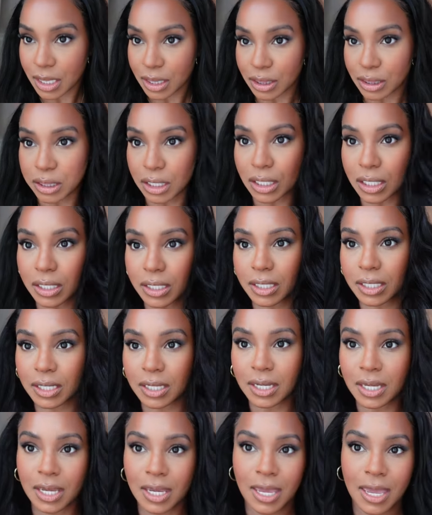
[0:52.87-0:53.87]
Look
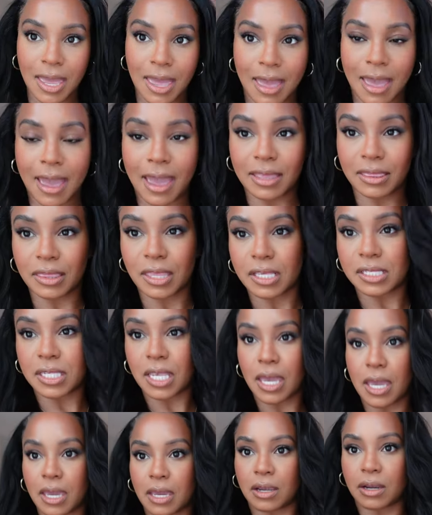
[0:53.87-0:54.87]
at this
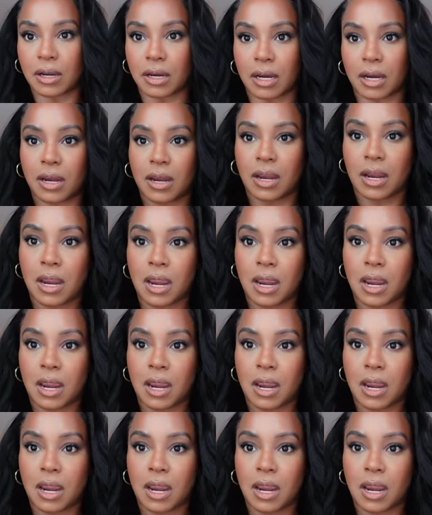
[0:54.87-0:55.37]
hair.